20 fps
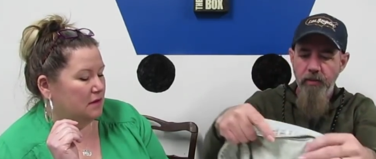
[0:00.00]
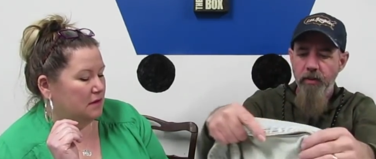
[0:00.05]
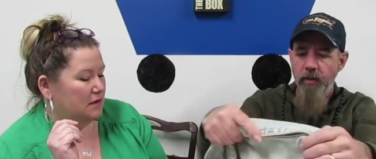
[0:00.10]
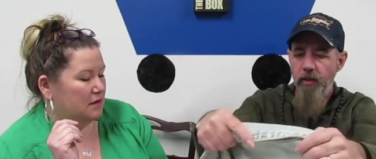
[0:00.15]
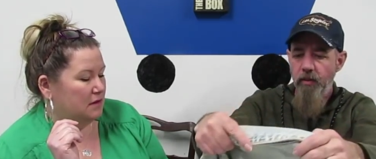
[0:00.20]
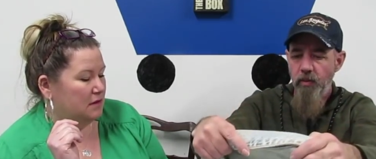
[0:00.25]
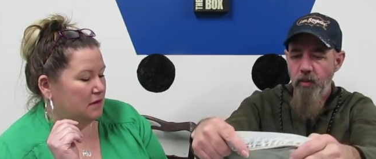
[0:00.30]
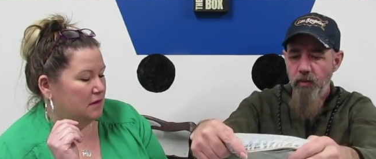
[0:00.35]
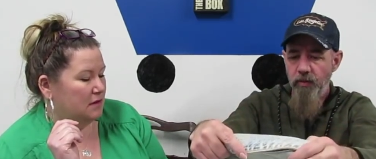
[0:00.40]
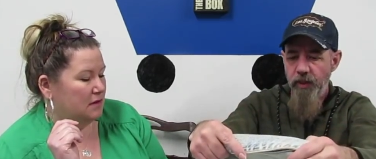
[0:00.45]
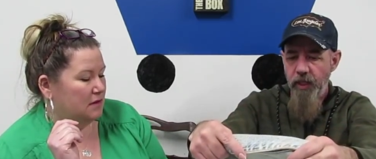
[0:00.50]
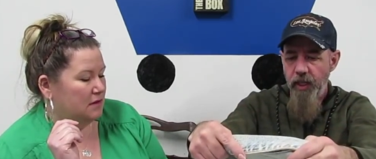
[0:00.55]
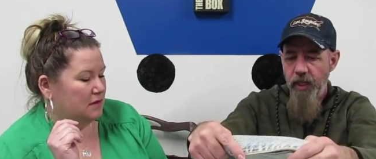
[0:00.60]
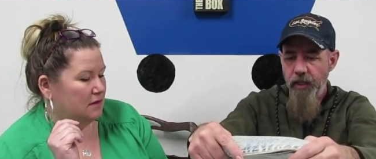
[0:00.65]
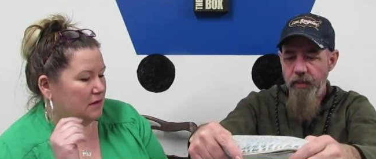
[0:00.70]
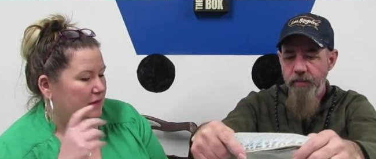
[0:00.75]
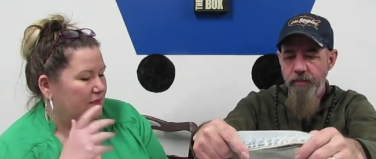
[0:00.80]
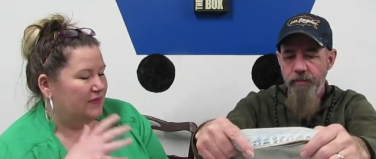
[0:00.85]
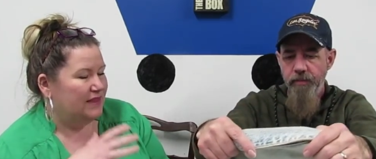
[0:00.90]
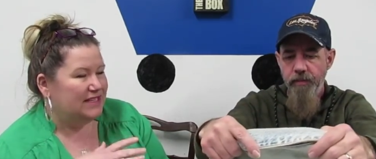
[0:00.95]
Speaker 1: still moving
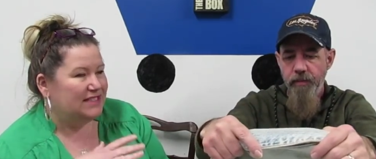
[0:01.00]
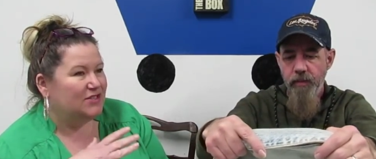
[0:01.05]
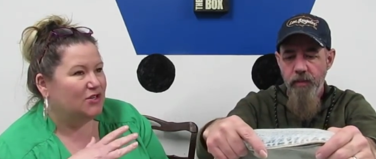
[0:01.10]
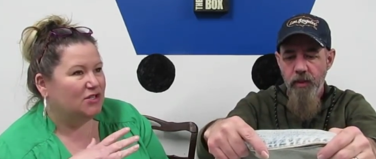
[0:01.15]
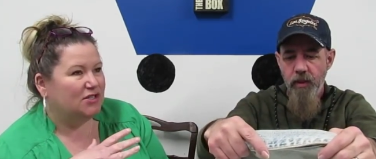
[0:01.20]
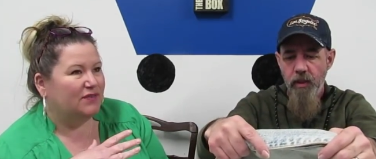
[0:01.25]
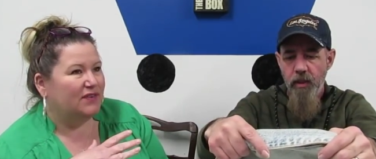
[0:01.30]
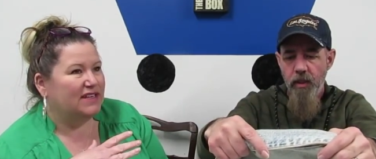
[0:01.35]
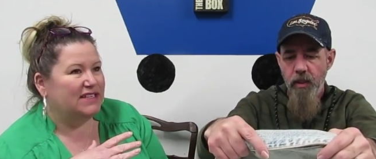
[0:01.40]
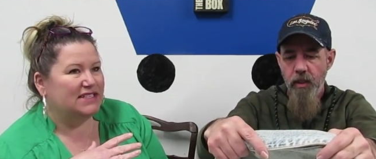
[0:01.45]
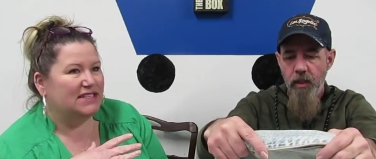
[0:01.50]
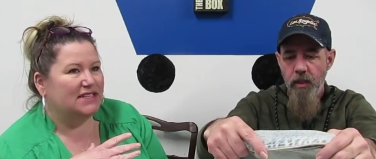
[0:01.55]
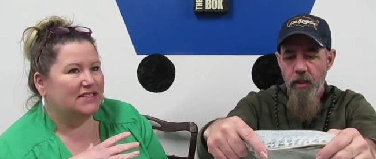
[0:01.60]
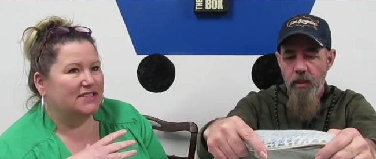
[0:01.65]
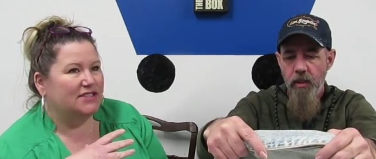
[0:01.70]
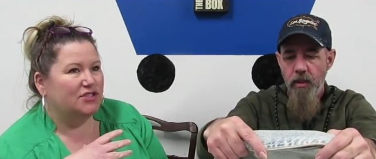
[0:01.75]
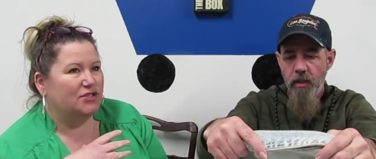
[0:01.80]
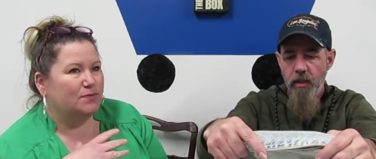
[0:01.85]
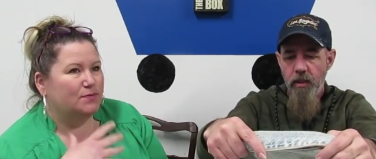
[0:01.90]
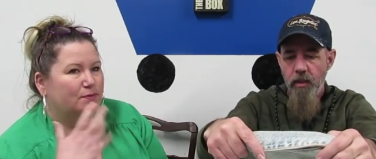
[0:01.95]
on.
Speaker 2: This looks
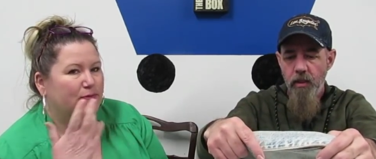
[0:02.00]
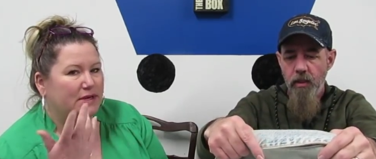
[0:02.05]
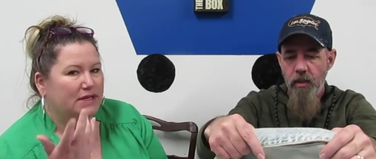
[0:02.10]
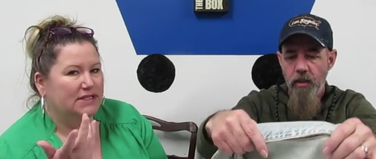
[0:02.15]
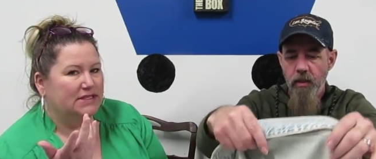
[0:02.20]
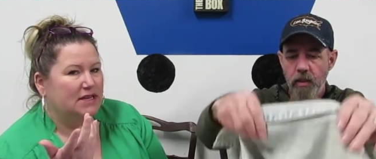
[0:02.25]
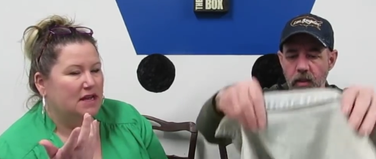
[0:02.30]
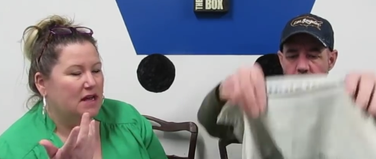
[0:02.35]
vintage, but it's